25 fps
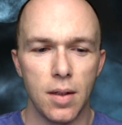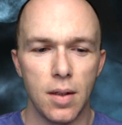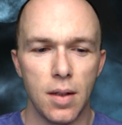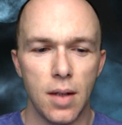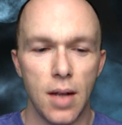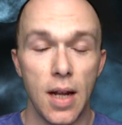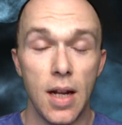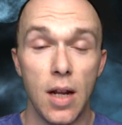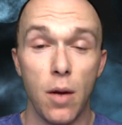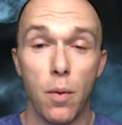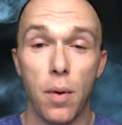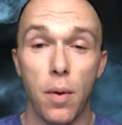
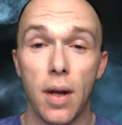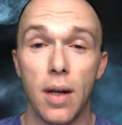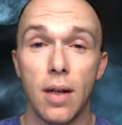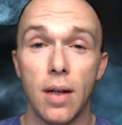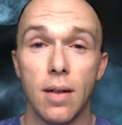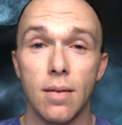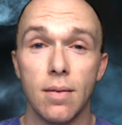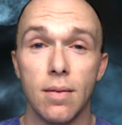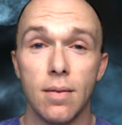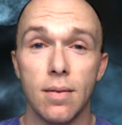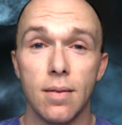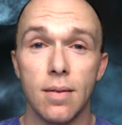
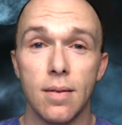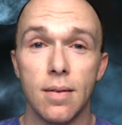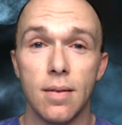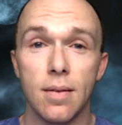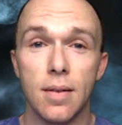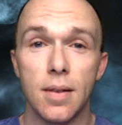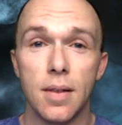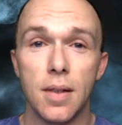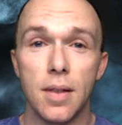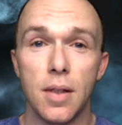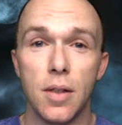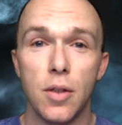Anyway,
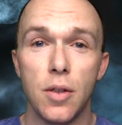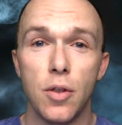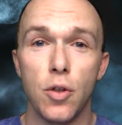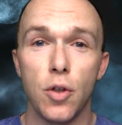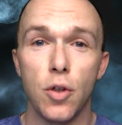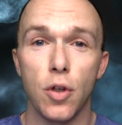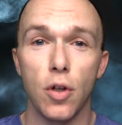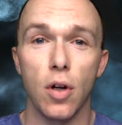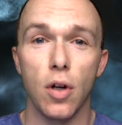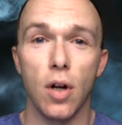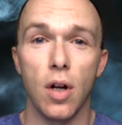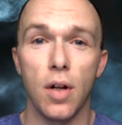
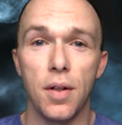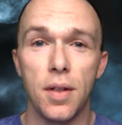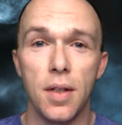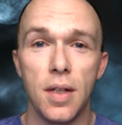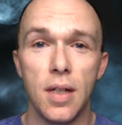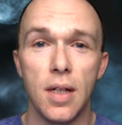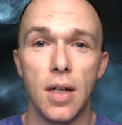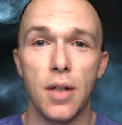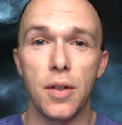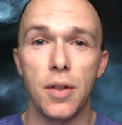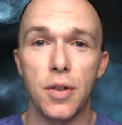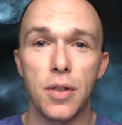you're on
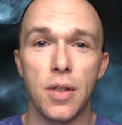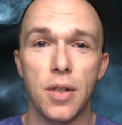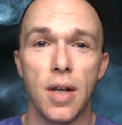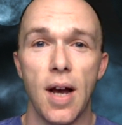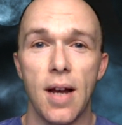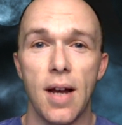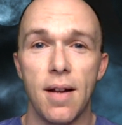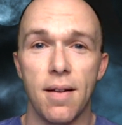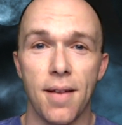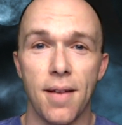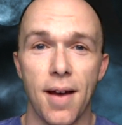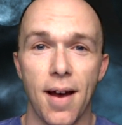the other
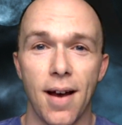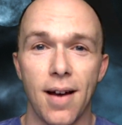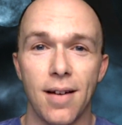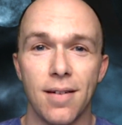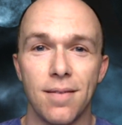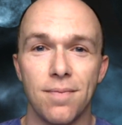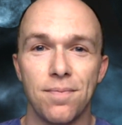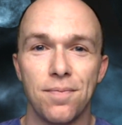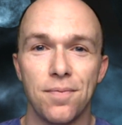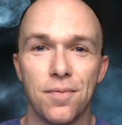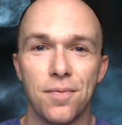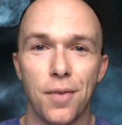side of
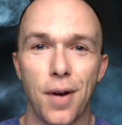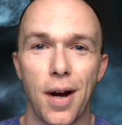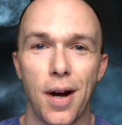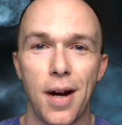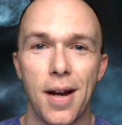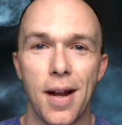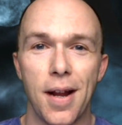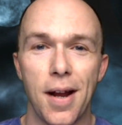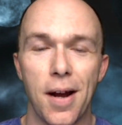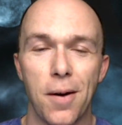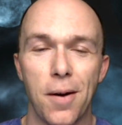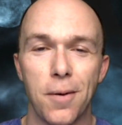that
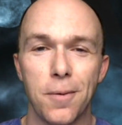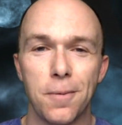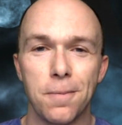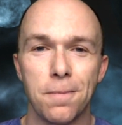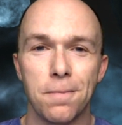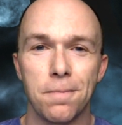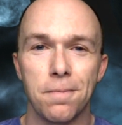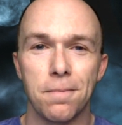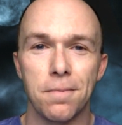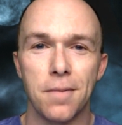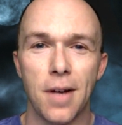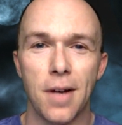right now.
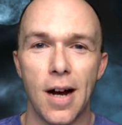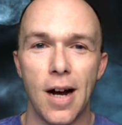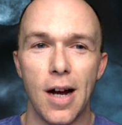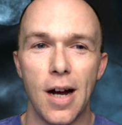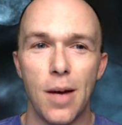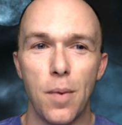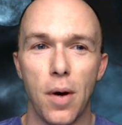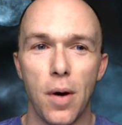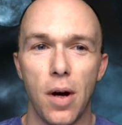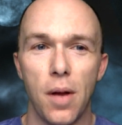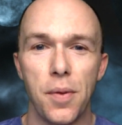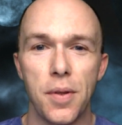
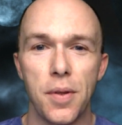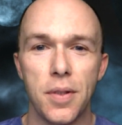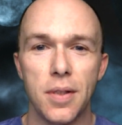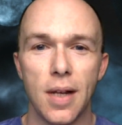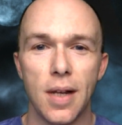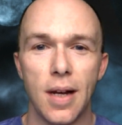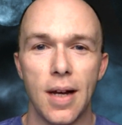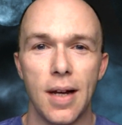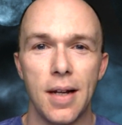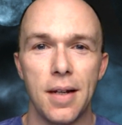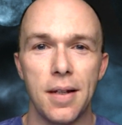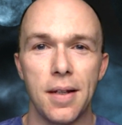I'm on the
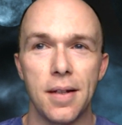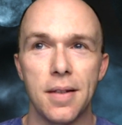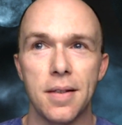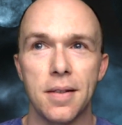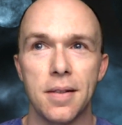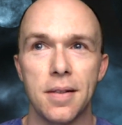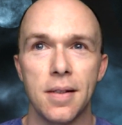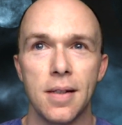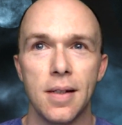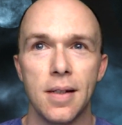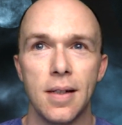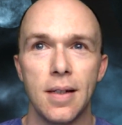side
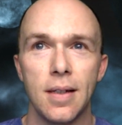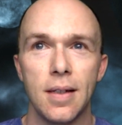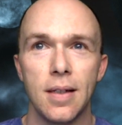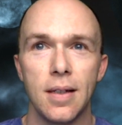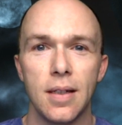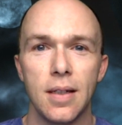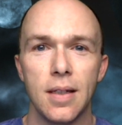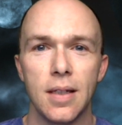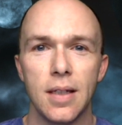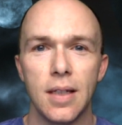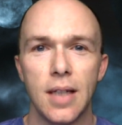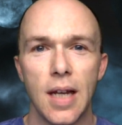that's
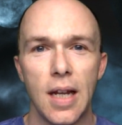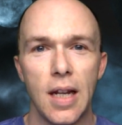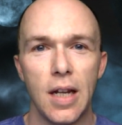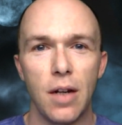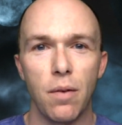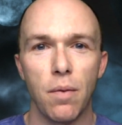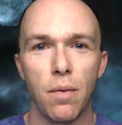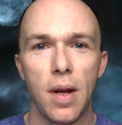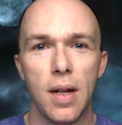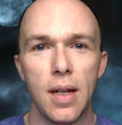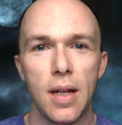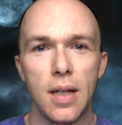
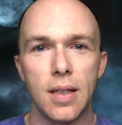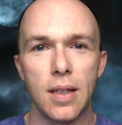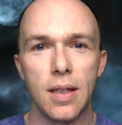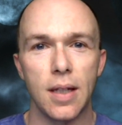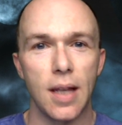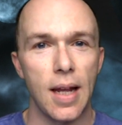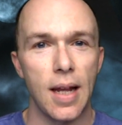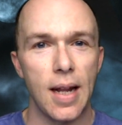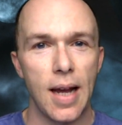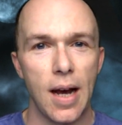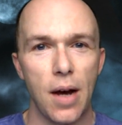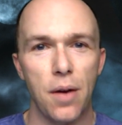getting ready to
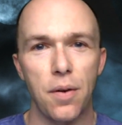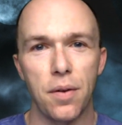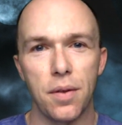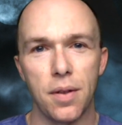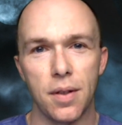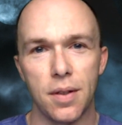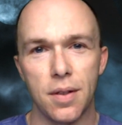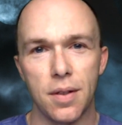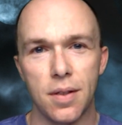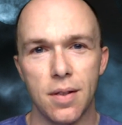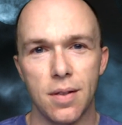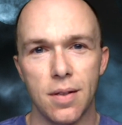get out of
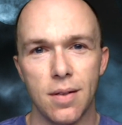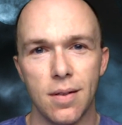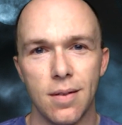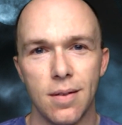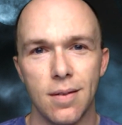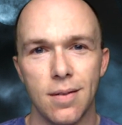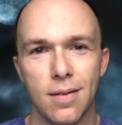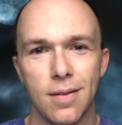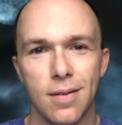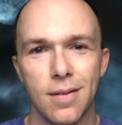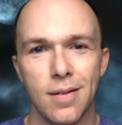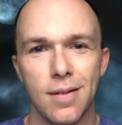this
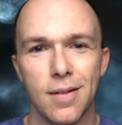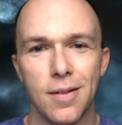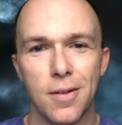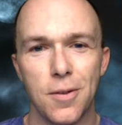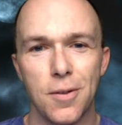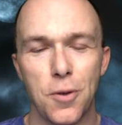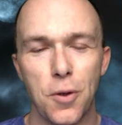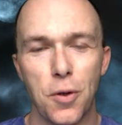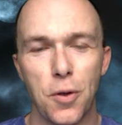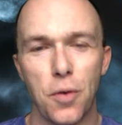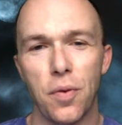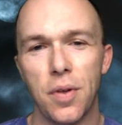
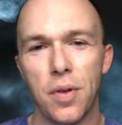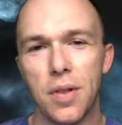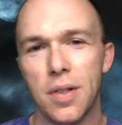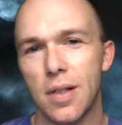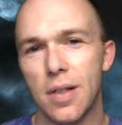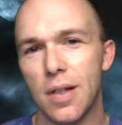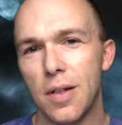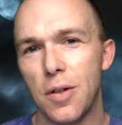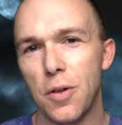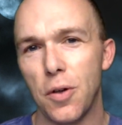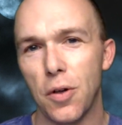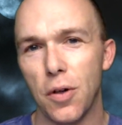
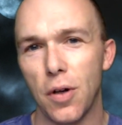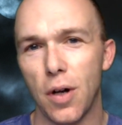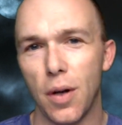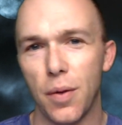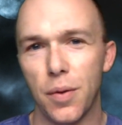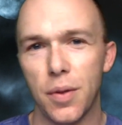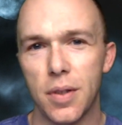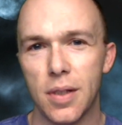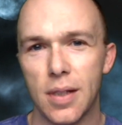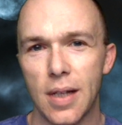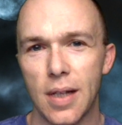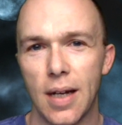service, and you're
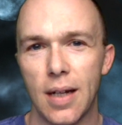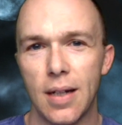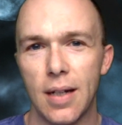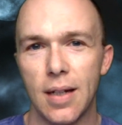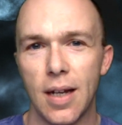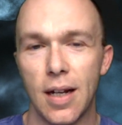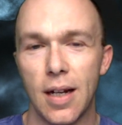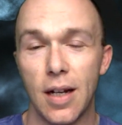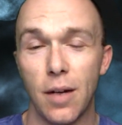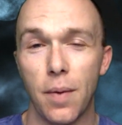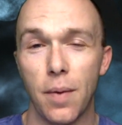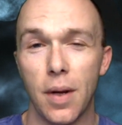on the
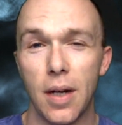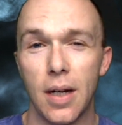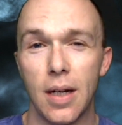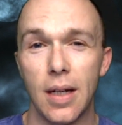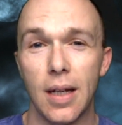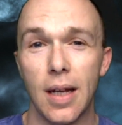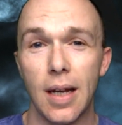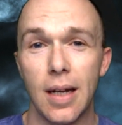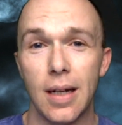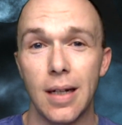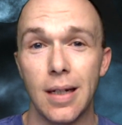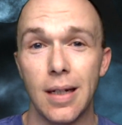side getting ready
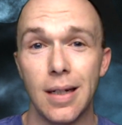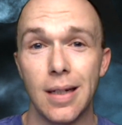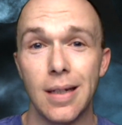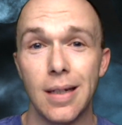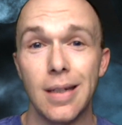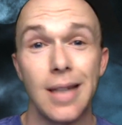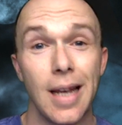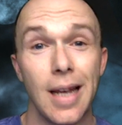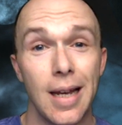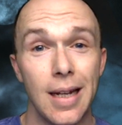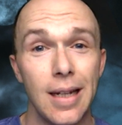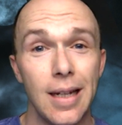to
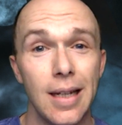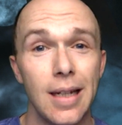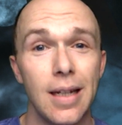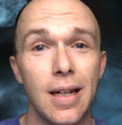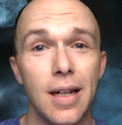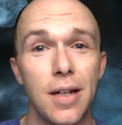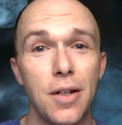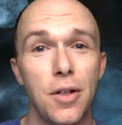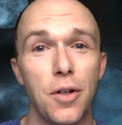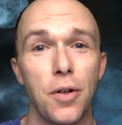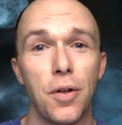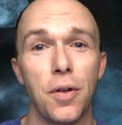get in,
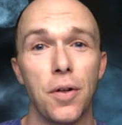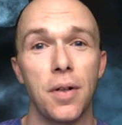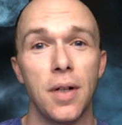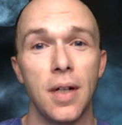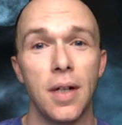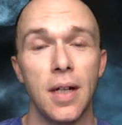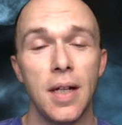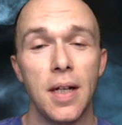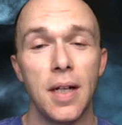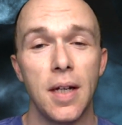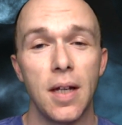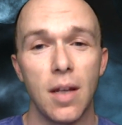and you're
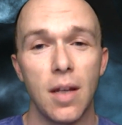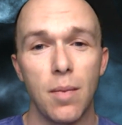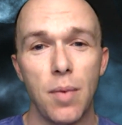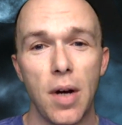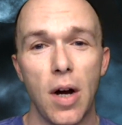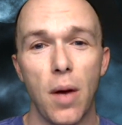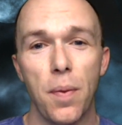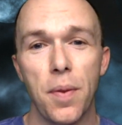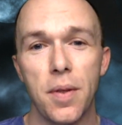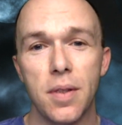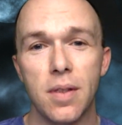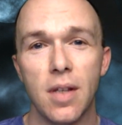
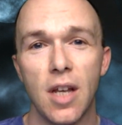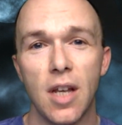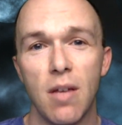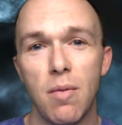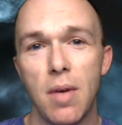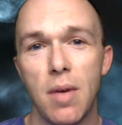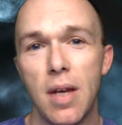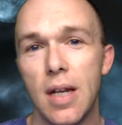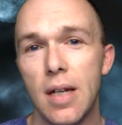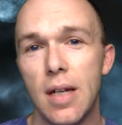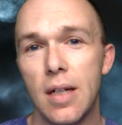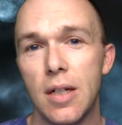about the
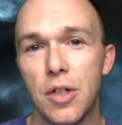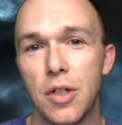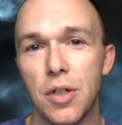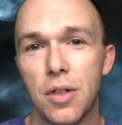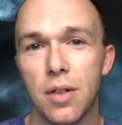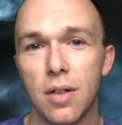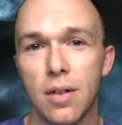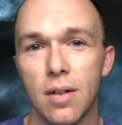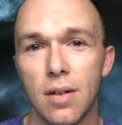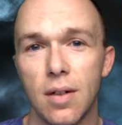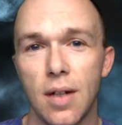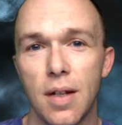same
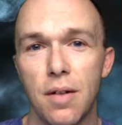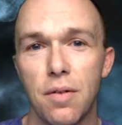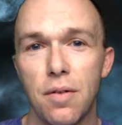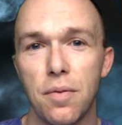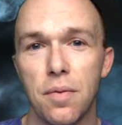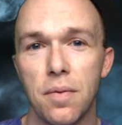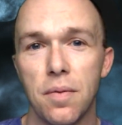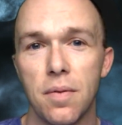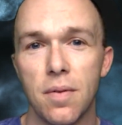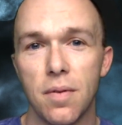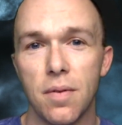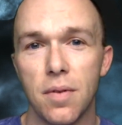age
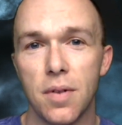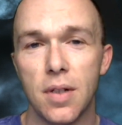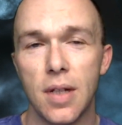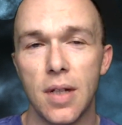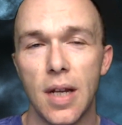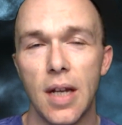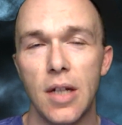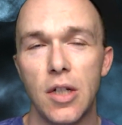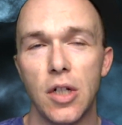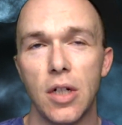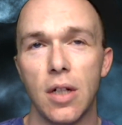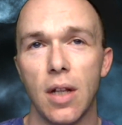and
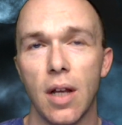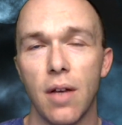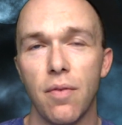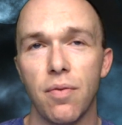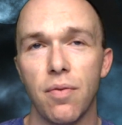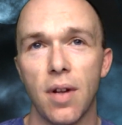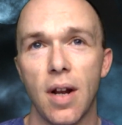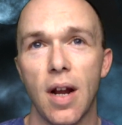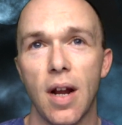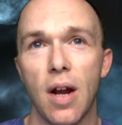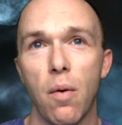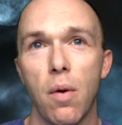stage in
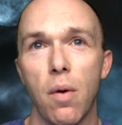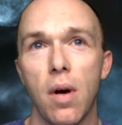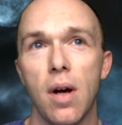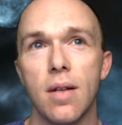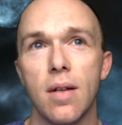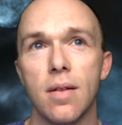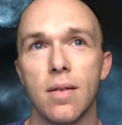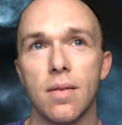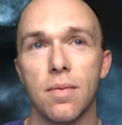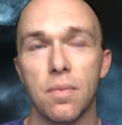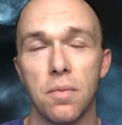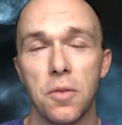life that I
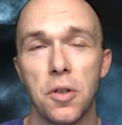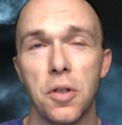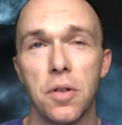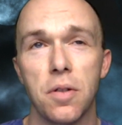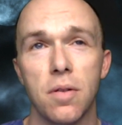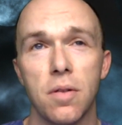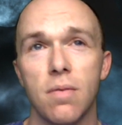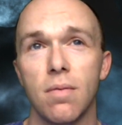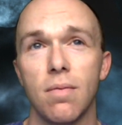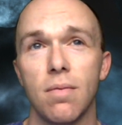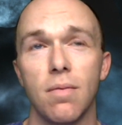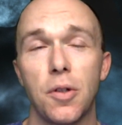was, which
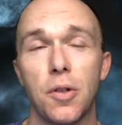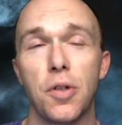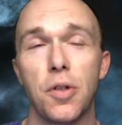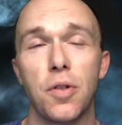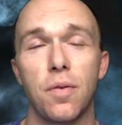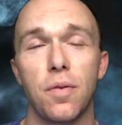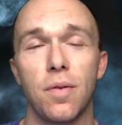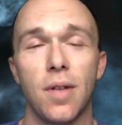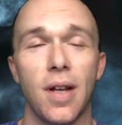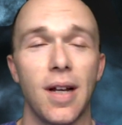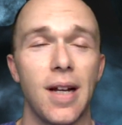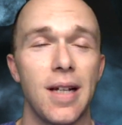is
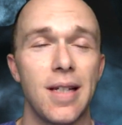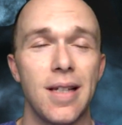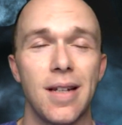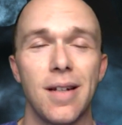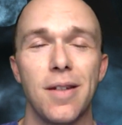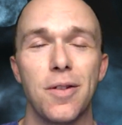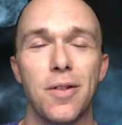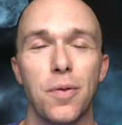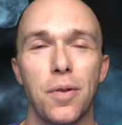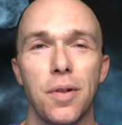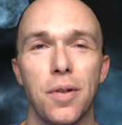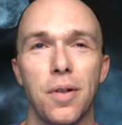like I
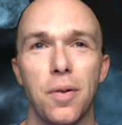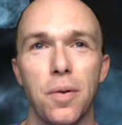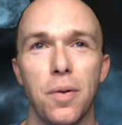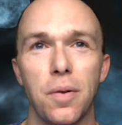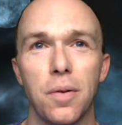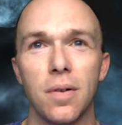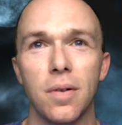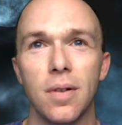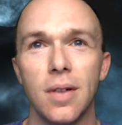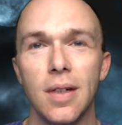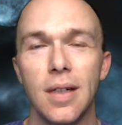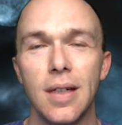said, it's really
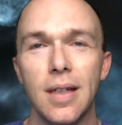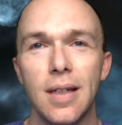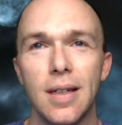cool.